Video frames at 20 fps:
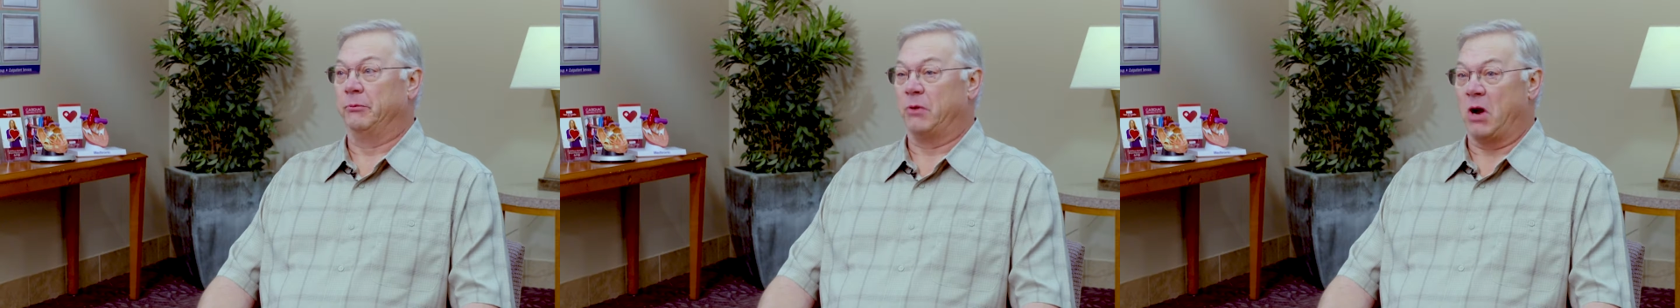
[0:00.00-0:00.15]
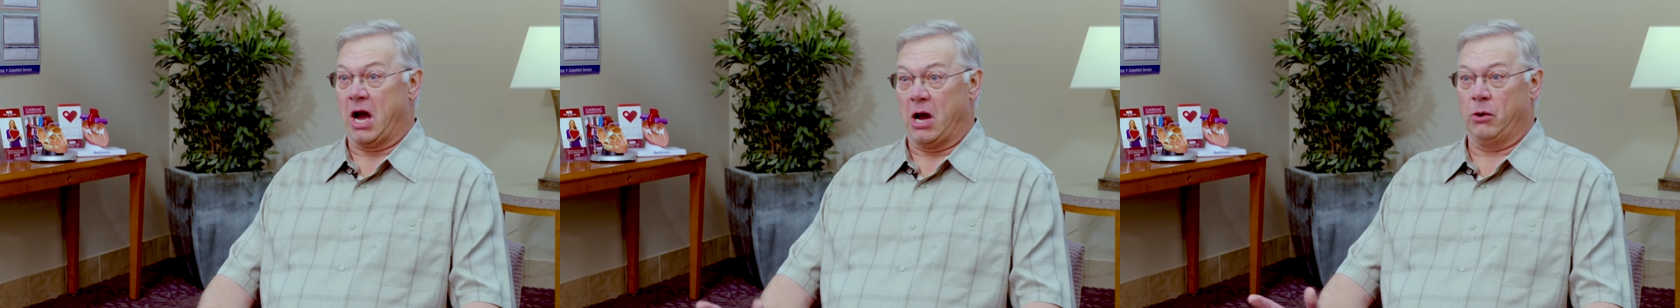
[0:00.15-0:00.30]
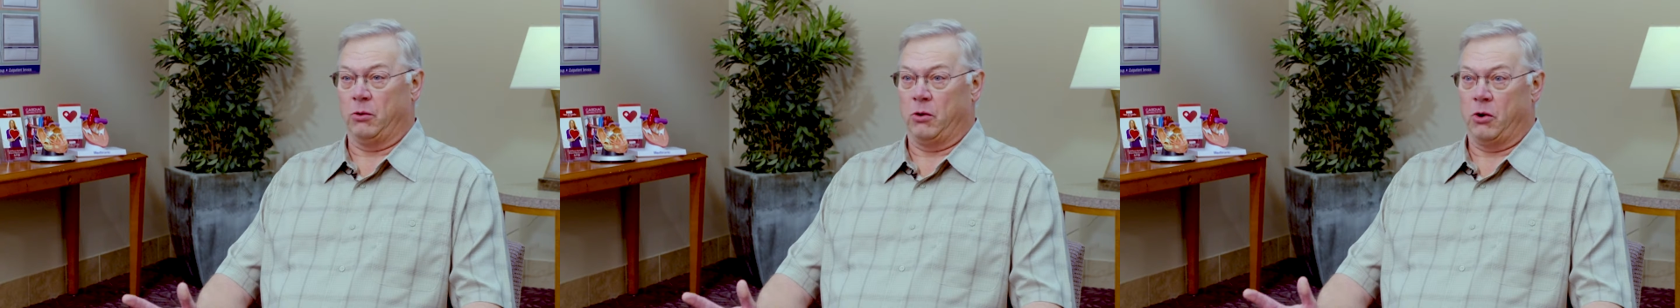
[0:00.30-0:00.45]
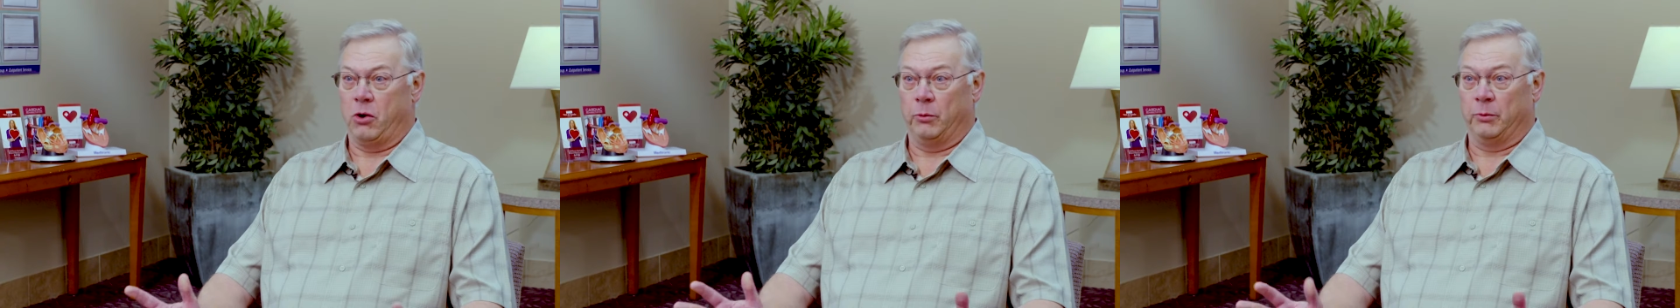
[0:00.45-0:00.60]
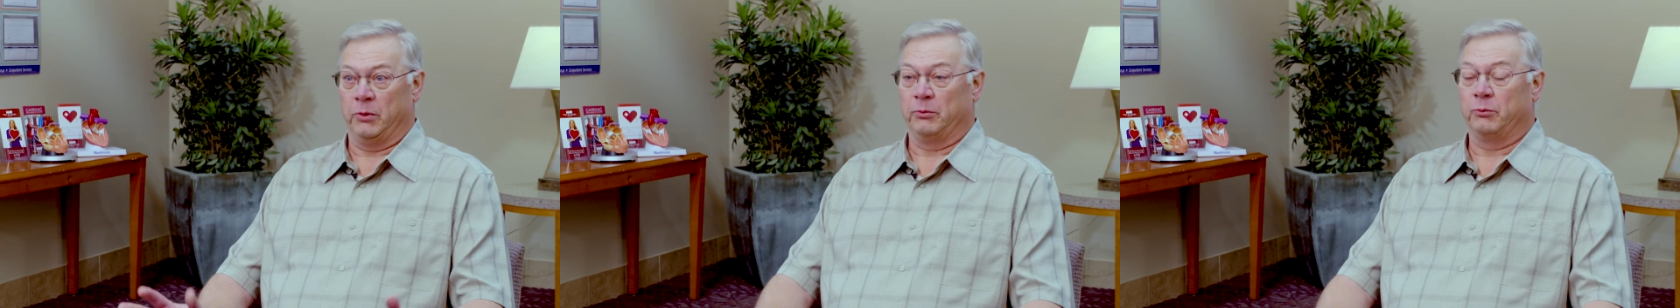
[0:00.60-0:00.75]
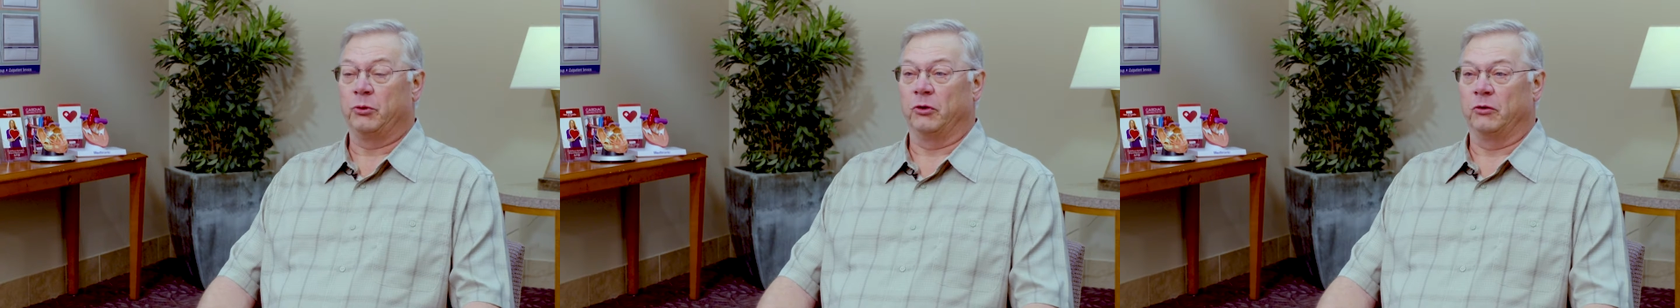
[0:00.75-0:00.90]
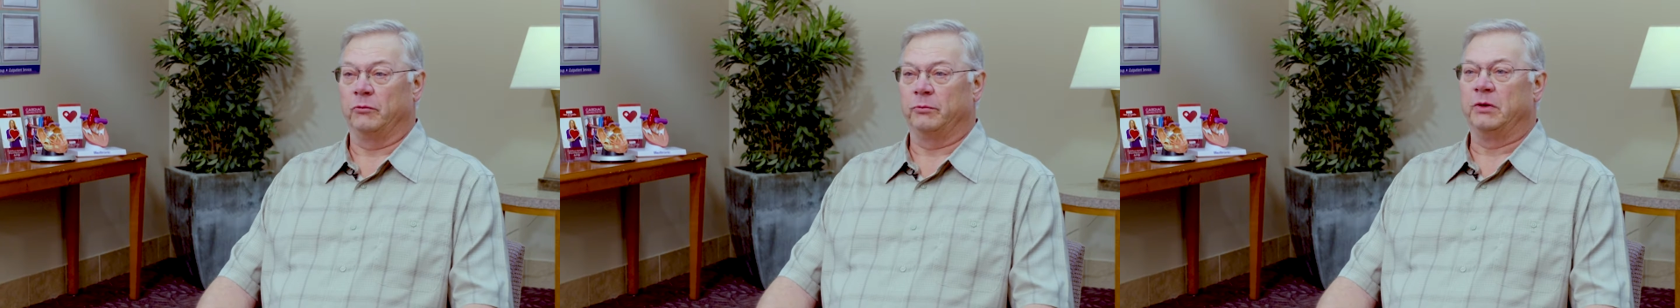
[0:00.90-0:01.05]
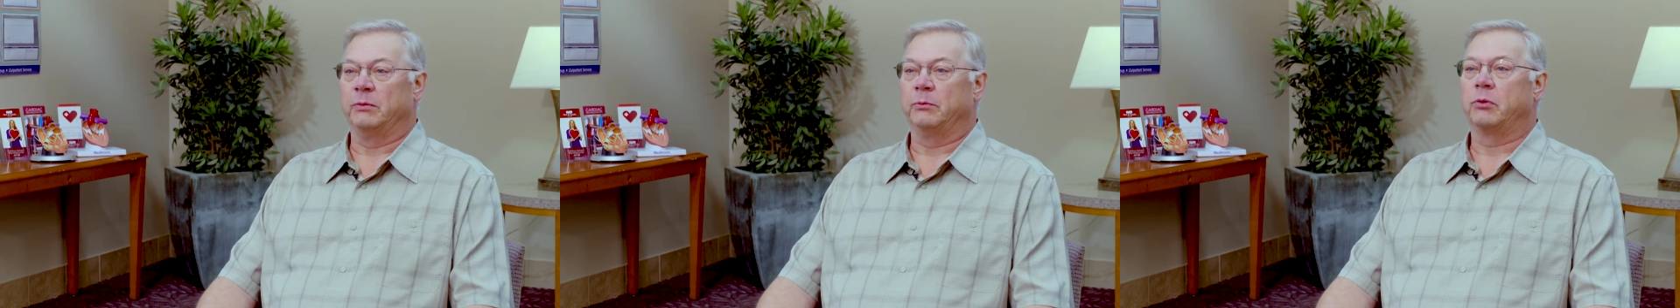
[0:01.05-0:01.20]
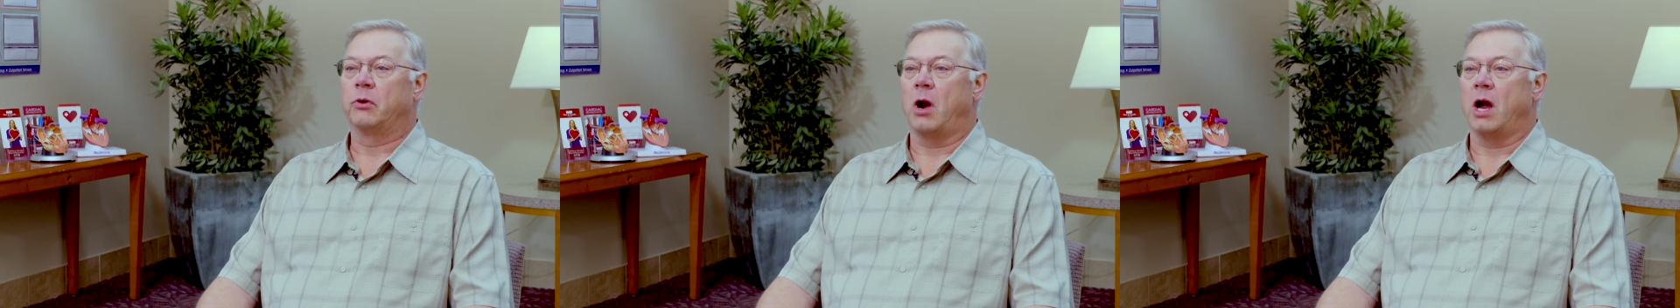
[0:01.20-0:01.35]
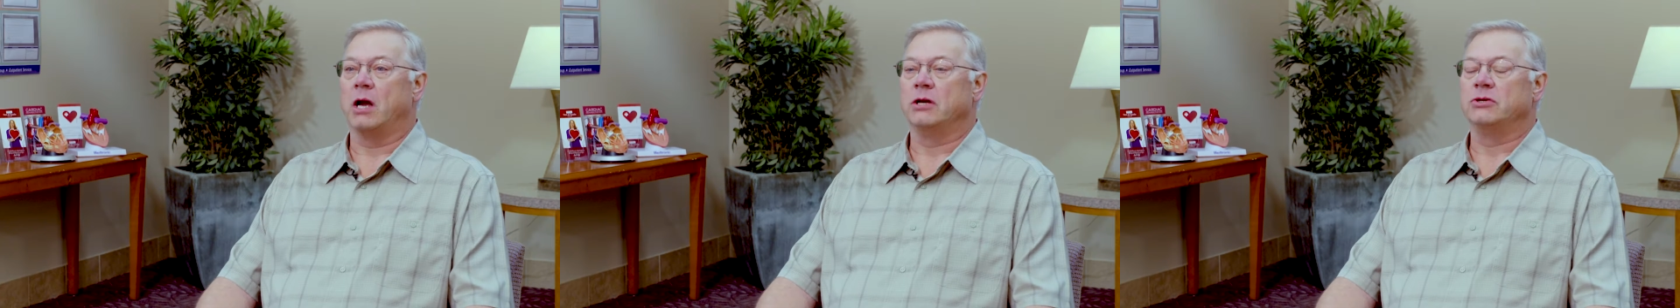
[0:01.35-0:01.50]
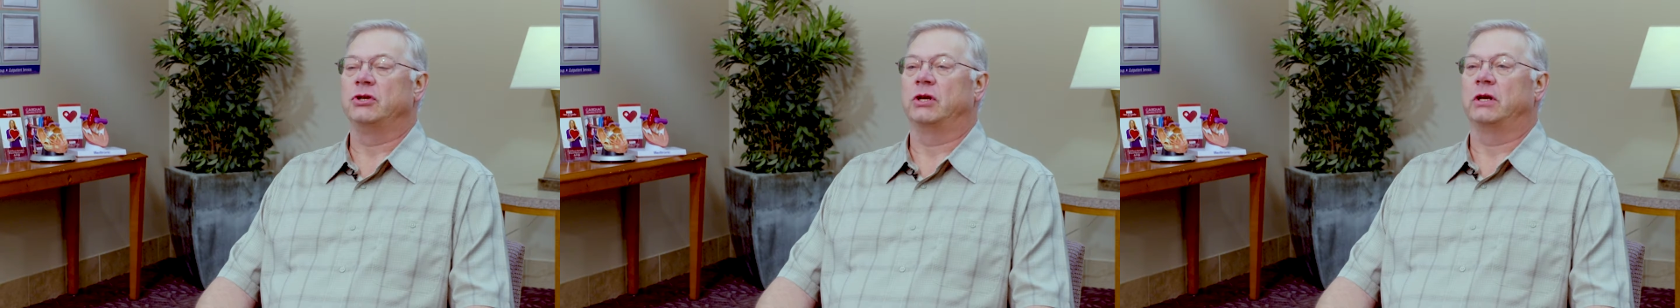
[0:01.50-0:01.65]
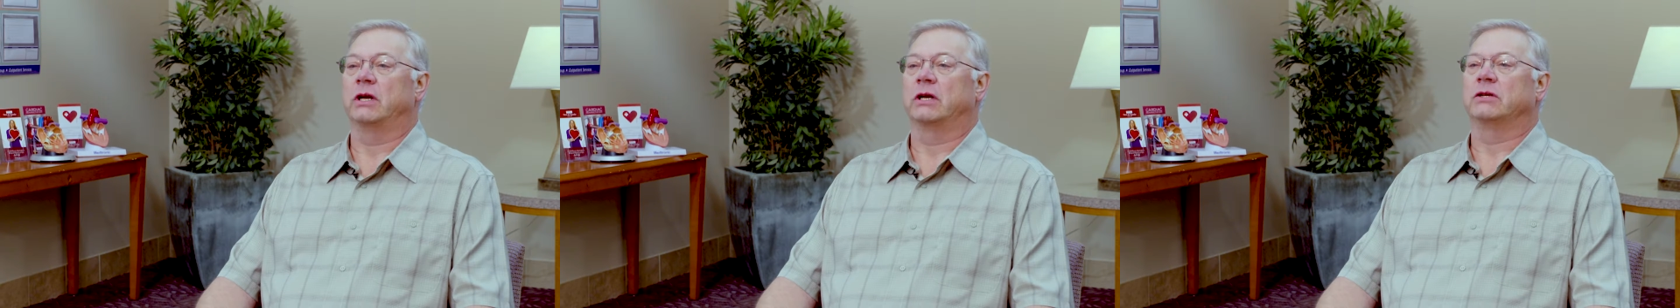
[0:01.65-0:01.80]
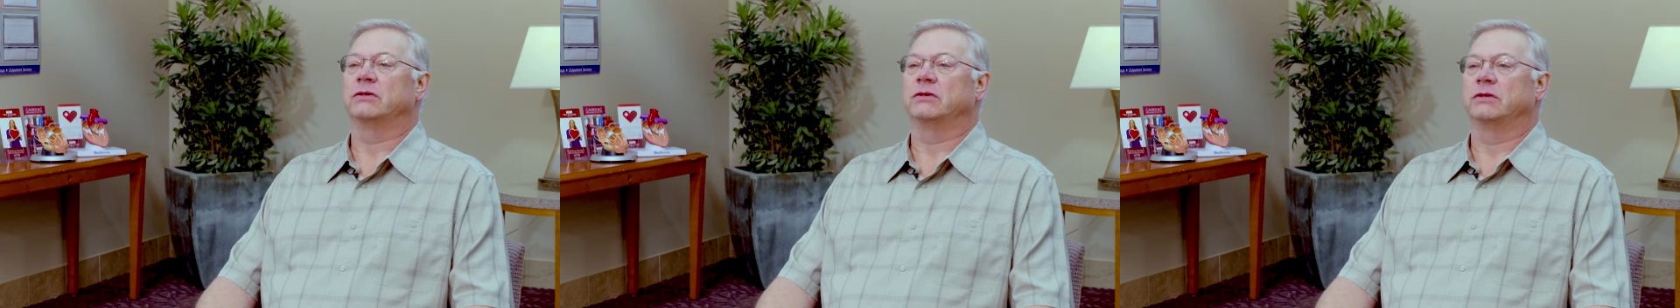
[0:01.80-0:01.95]
home improvement
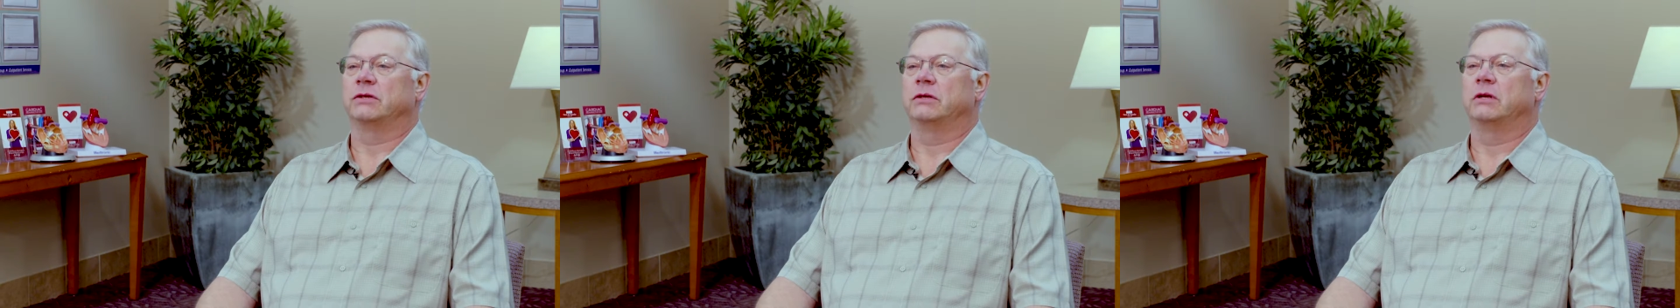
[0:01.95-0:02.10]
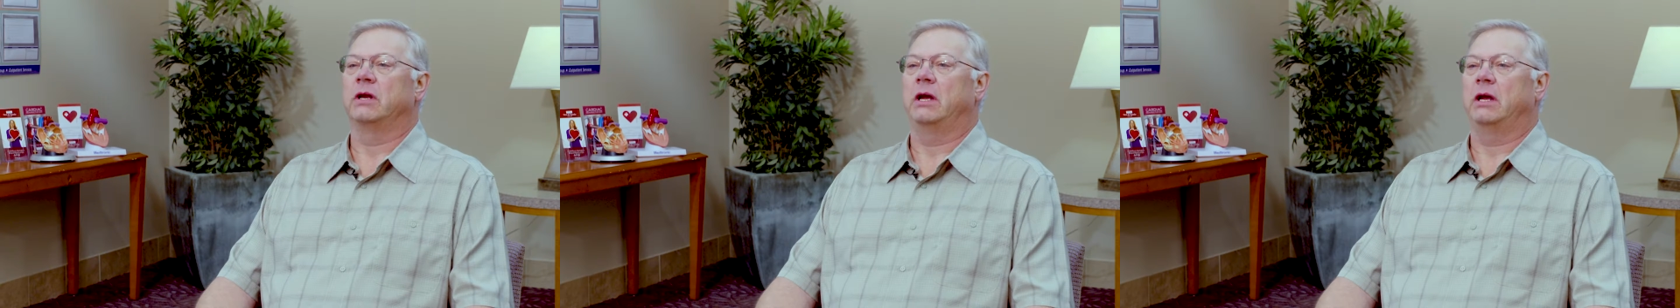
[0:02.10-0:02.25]
projects and,